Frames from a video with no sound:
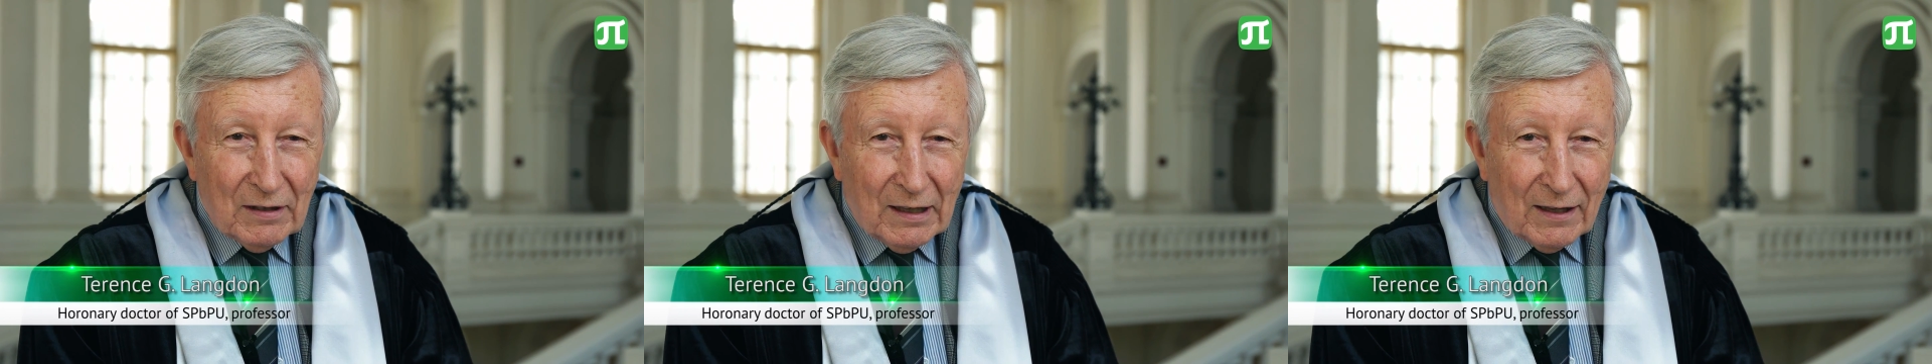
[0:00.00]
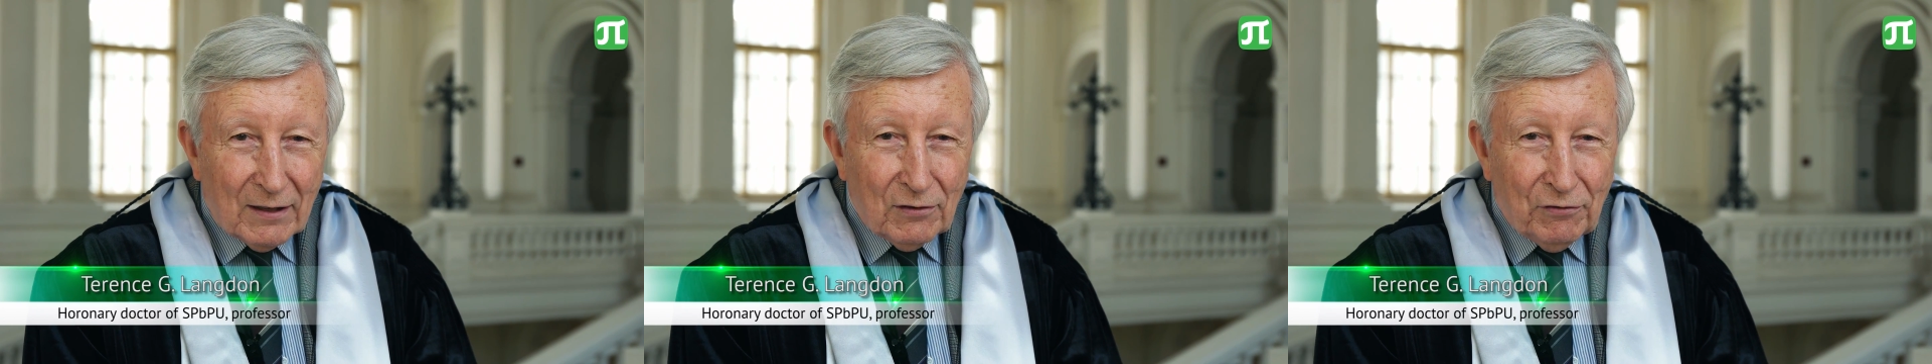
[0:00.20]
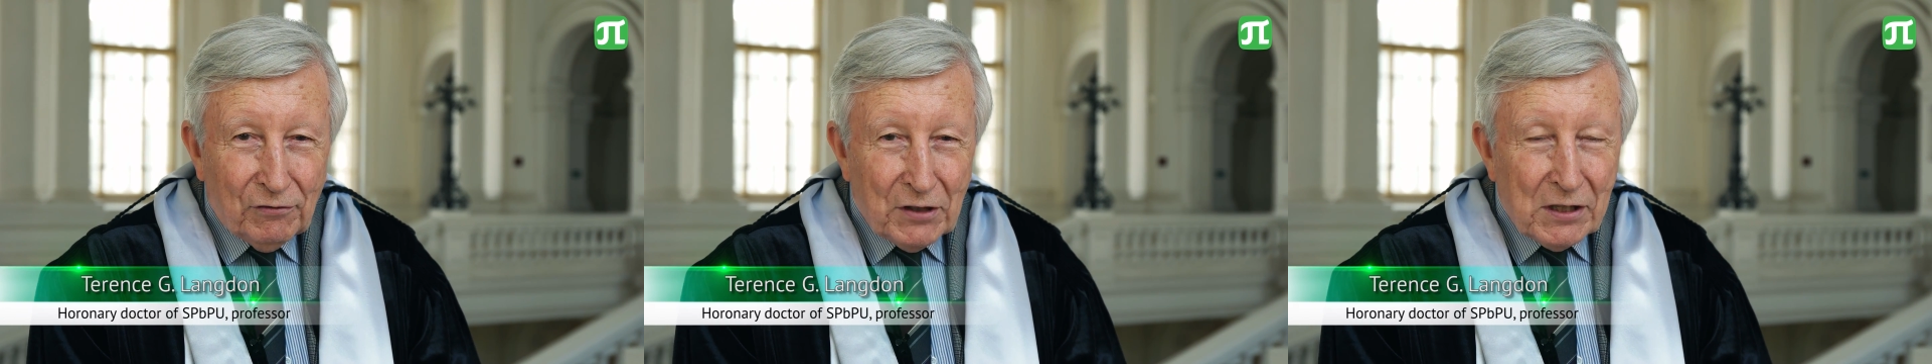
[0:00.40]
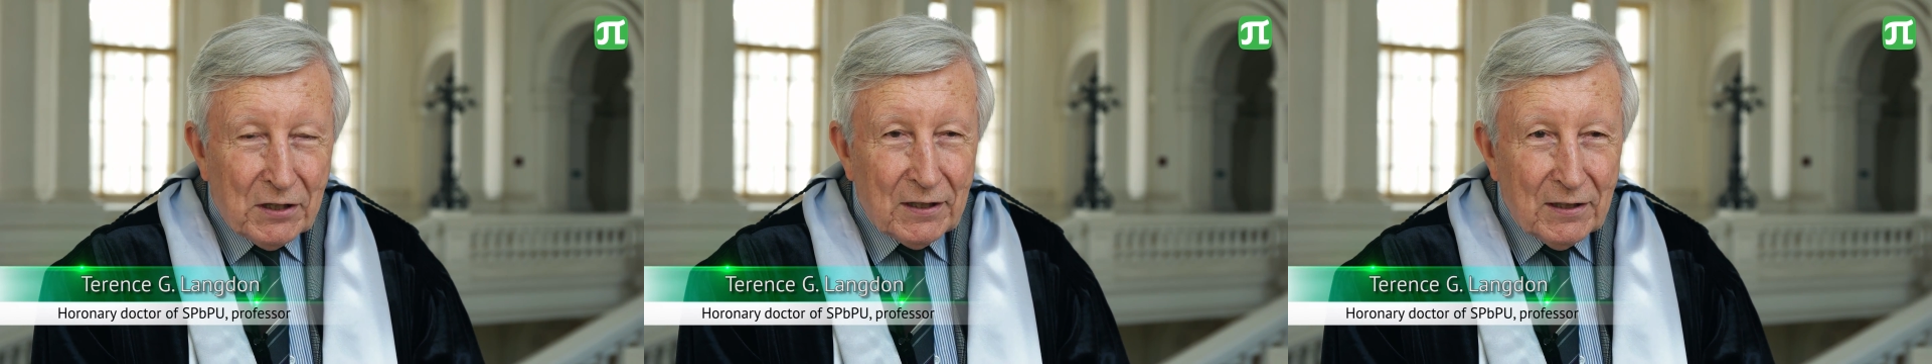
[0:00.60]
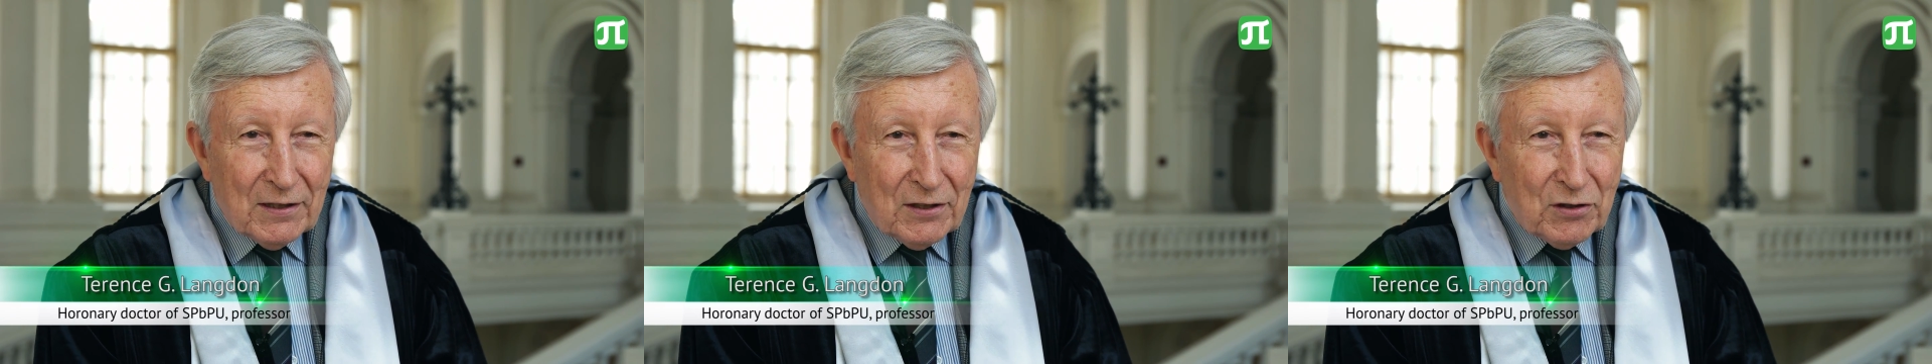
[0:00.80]
like
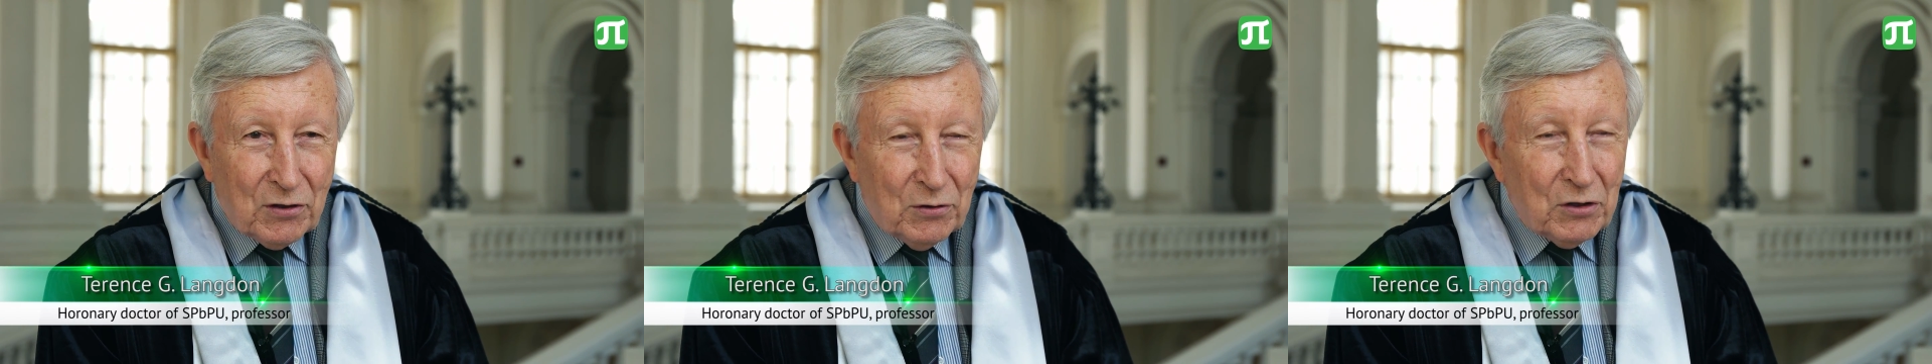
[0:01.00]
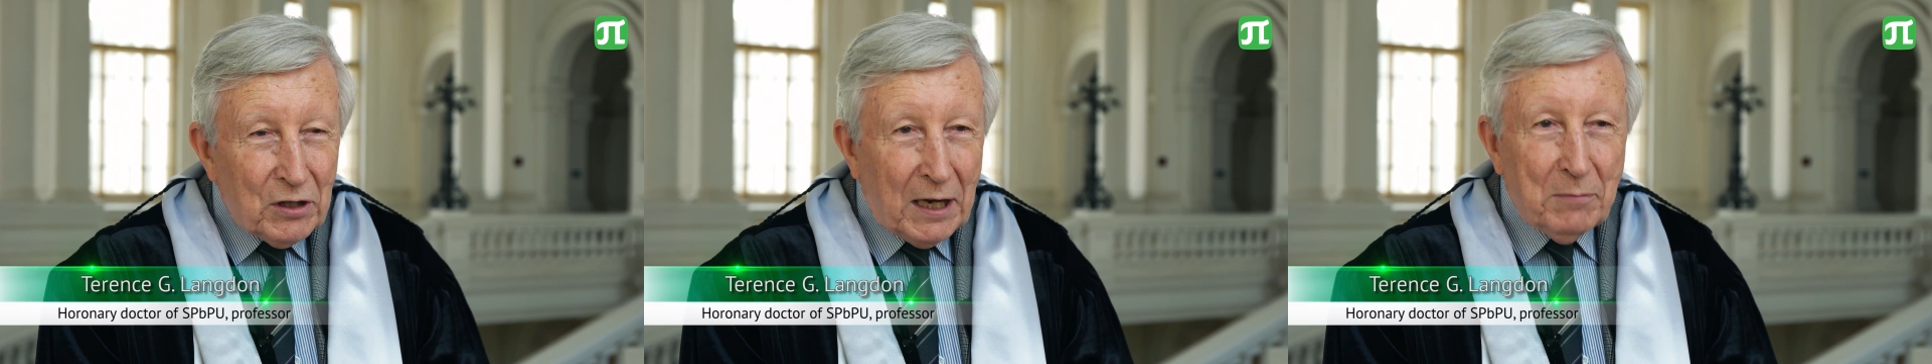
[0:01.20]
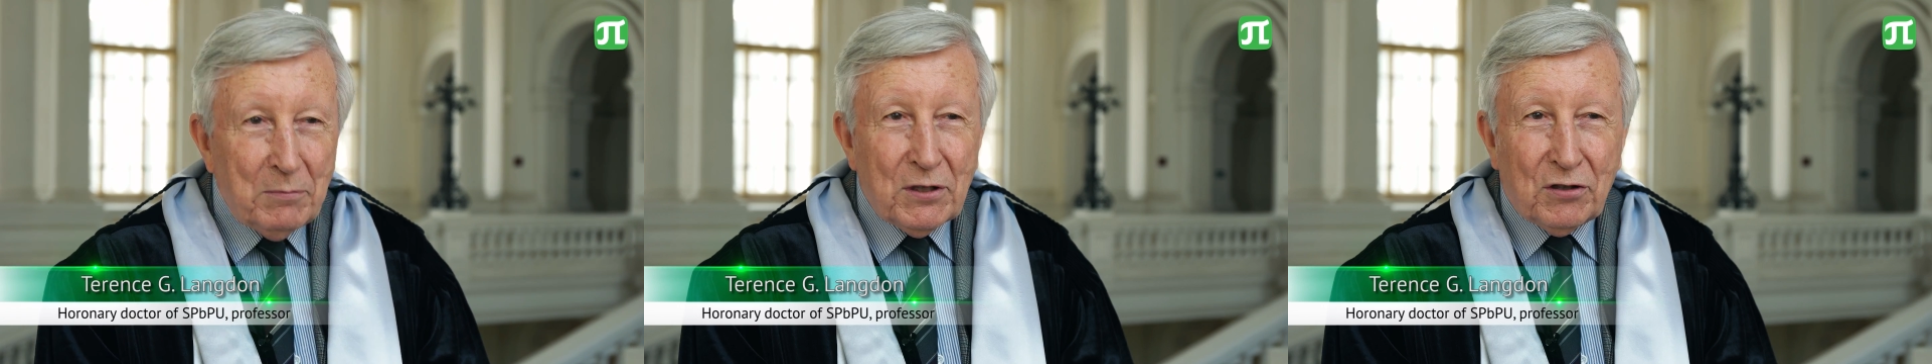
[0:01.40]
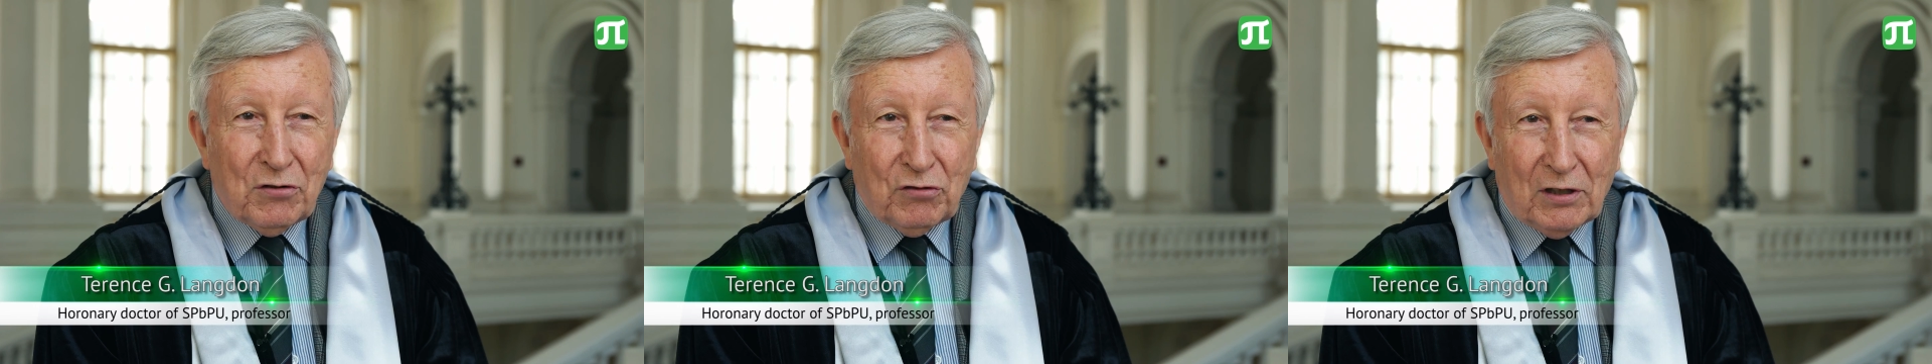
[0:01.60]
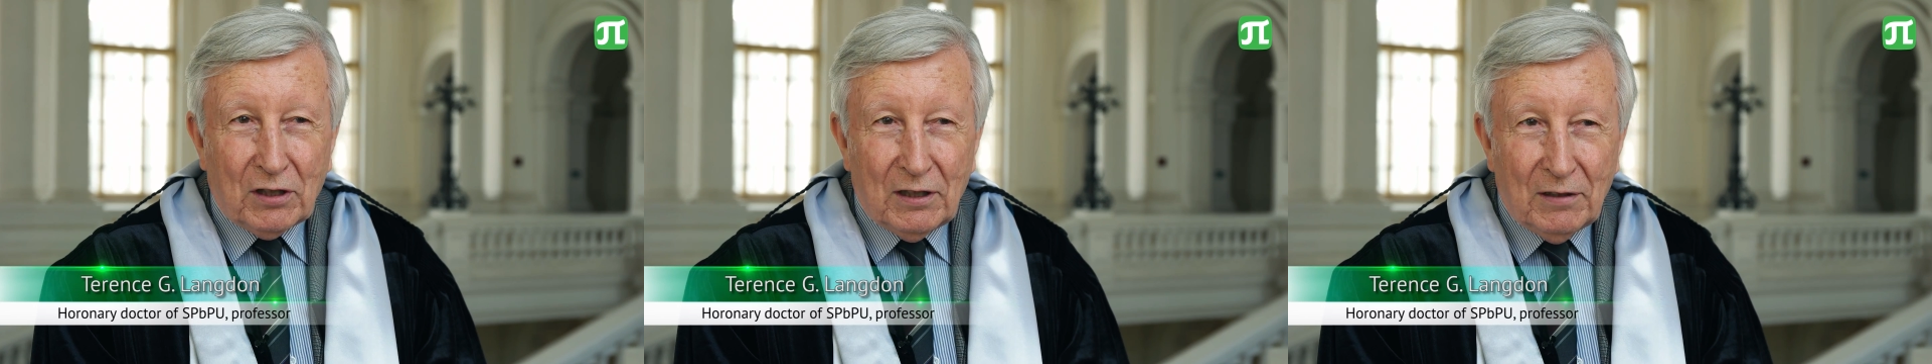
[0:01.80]
physics or
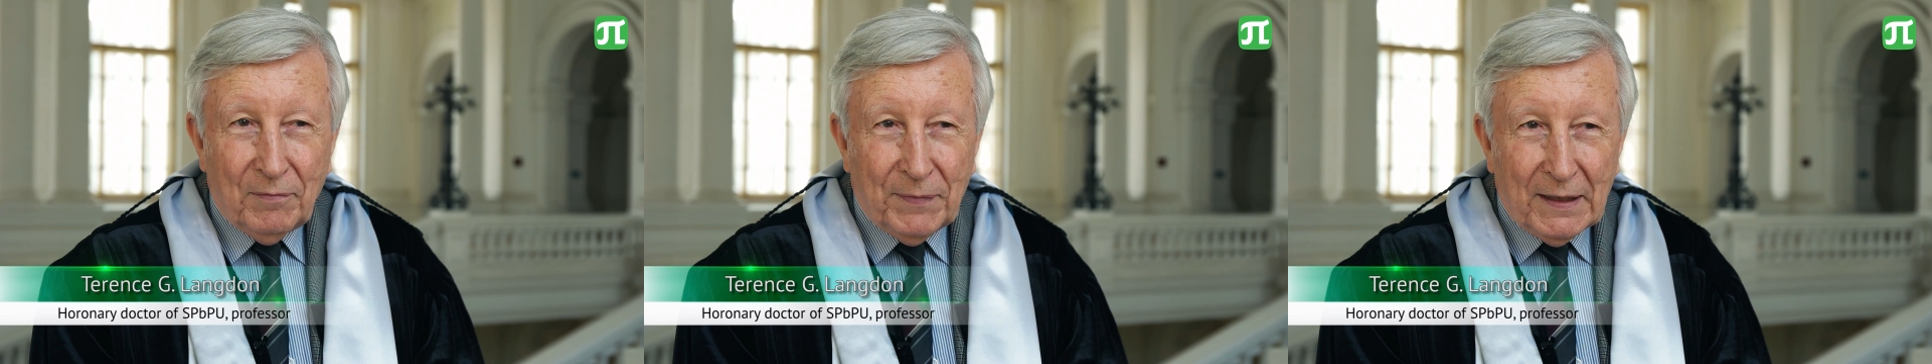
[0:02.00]
chemistry.